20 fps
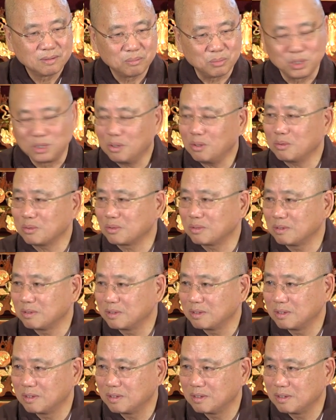We don't.
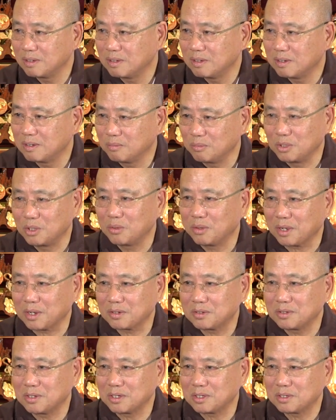We don't
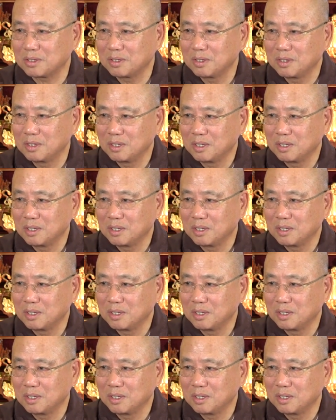exist.